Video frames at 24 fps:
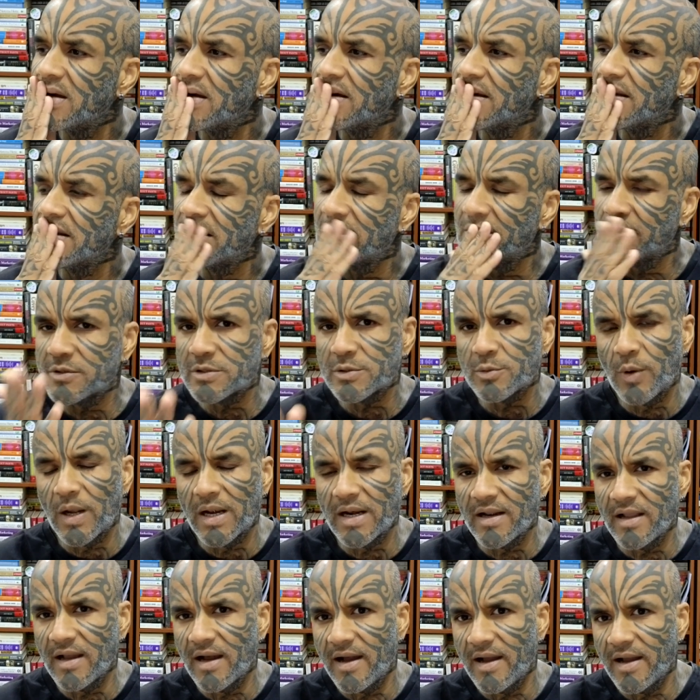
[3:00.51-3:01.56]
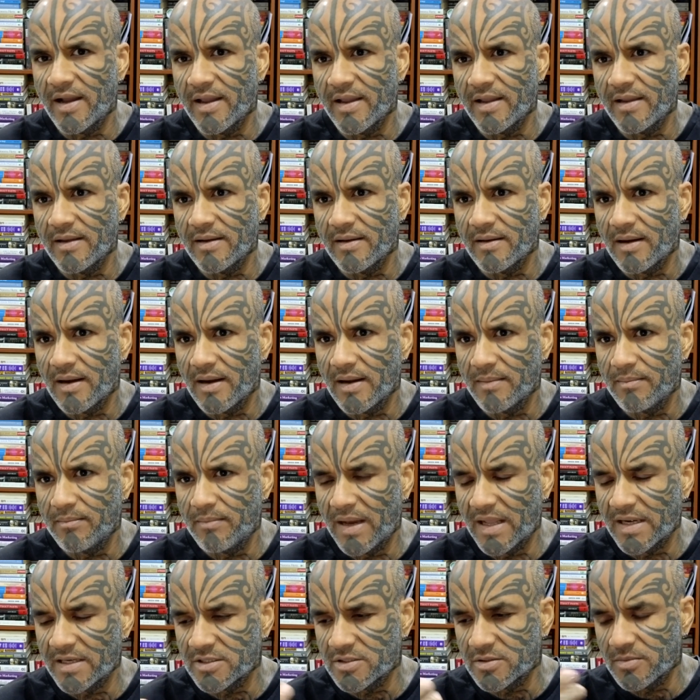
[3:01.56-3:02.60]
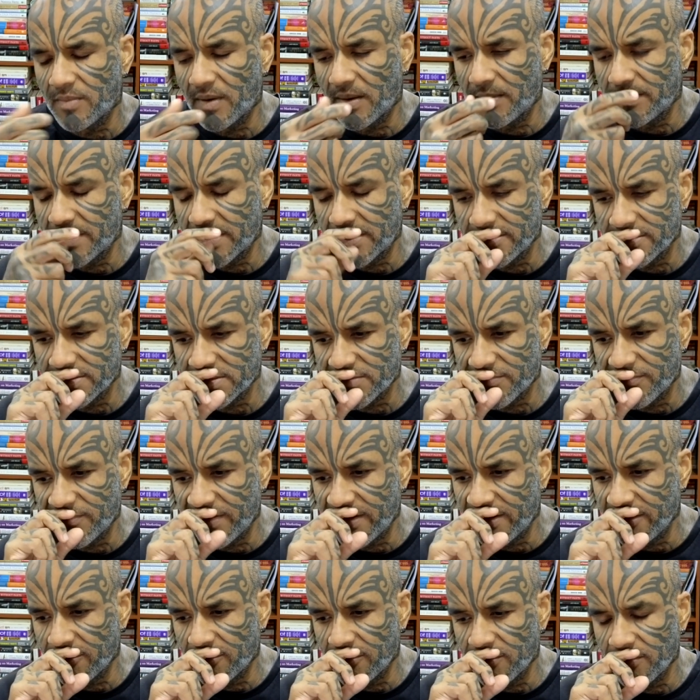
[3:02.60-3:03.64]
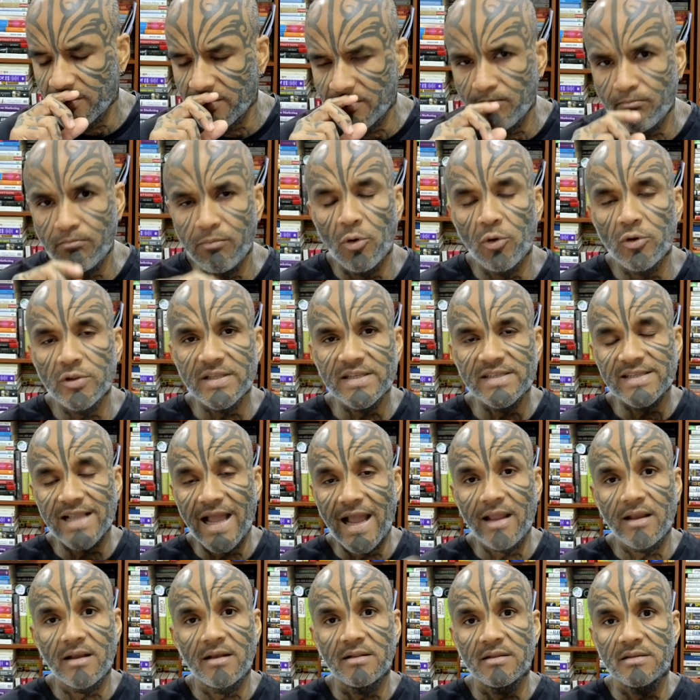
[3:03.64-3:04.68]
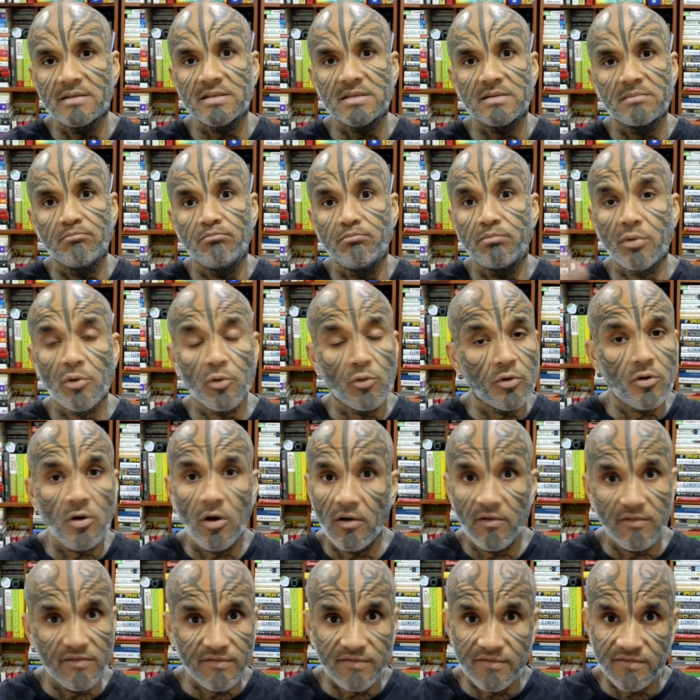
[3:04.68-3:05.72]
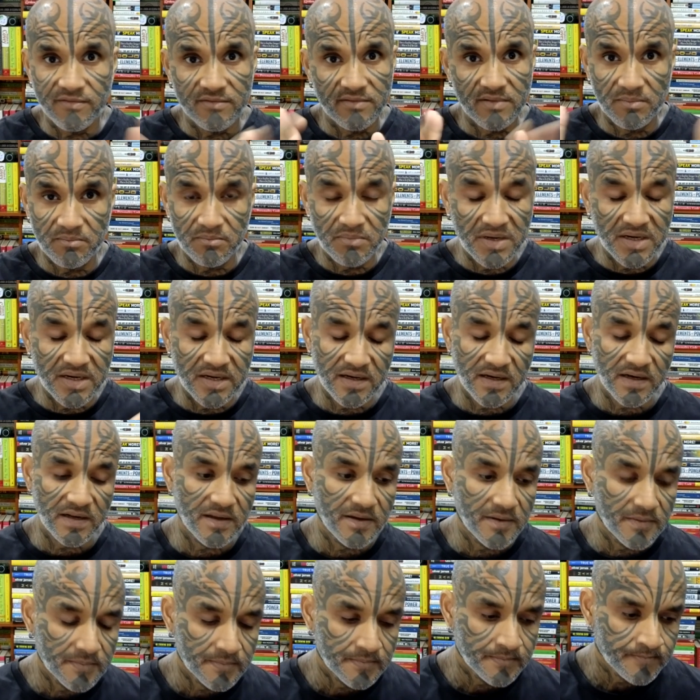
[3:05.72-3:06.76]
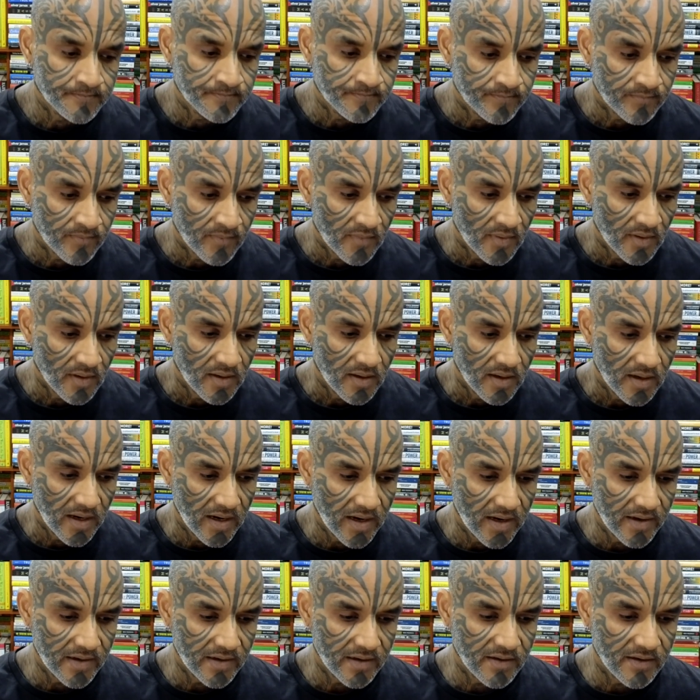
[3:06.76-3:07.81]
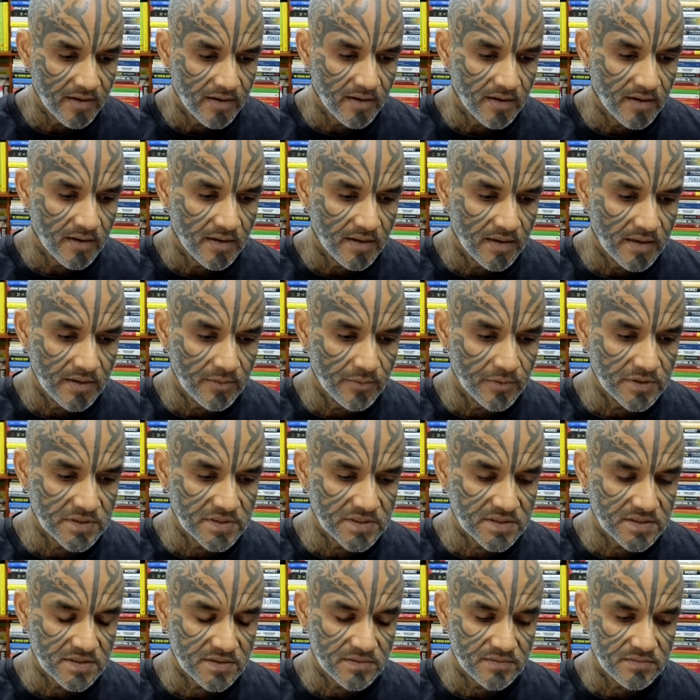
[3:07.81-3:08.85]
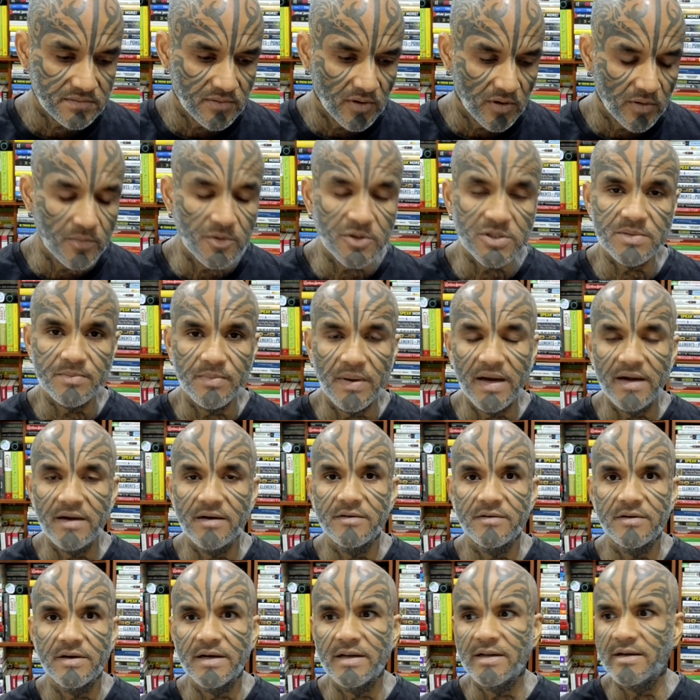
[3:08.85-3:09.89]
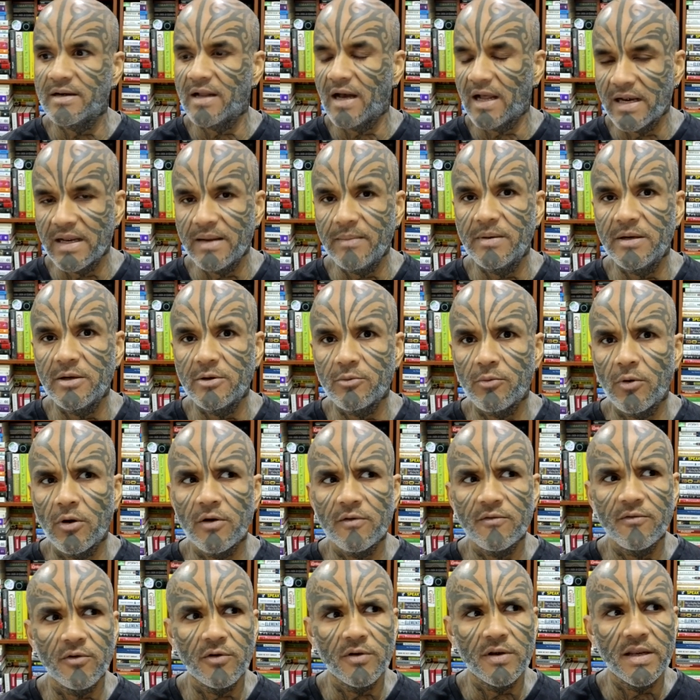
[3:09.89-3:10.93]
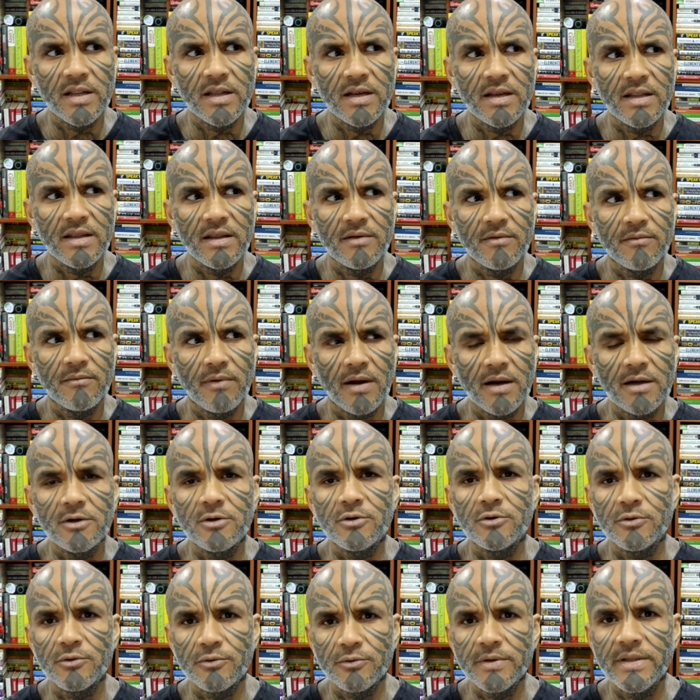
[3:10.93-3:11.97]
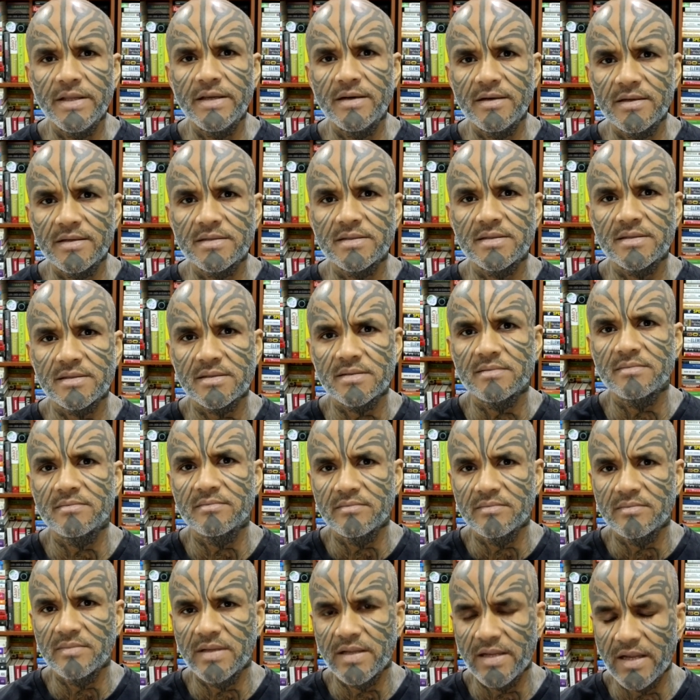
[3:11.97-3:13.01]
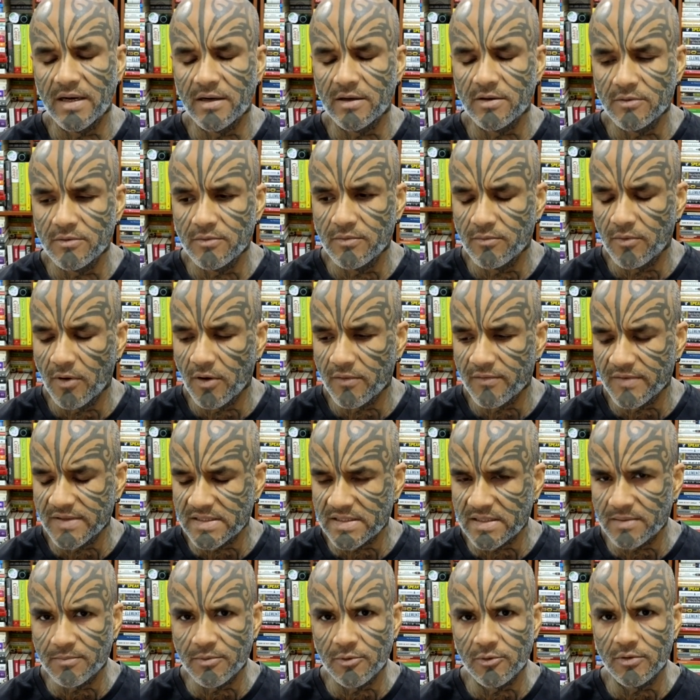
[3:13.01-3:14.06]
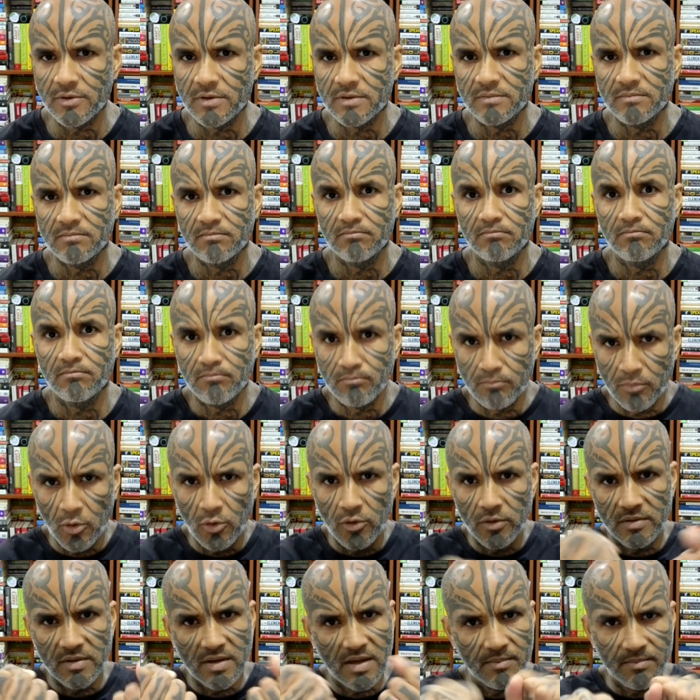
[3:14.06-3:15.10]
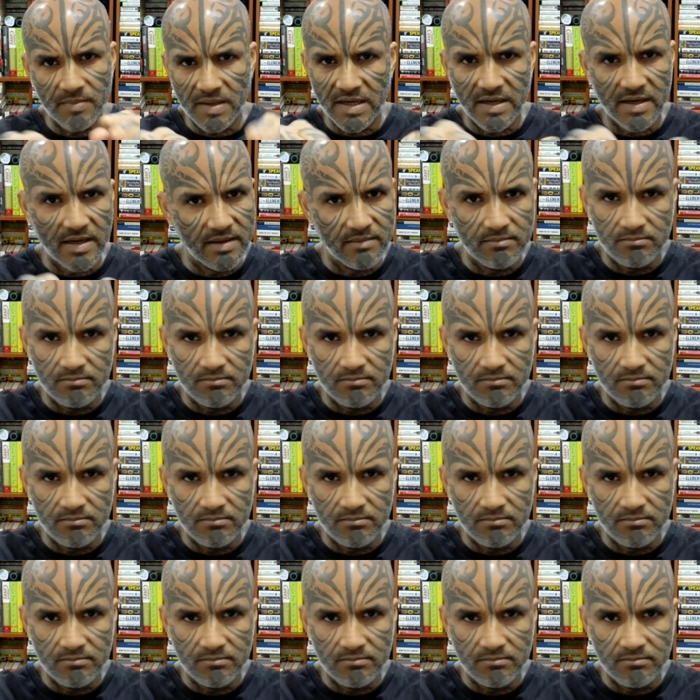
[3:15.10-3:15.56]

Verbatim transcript: there was one guy I managed to bump into his video. Both his ankles broke off completely, and uh, he was almost bedridden, unable to walk for nearly one to two years. He had to walk with support, bone completely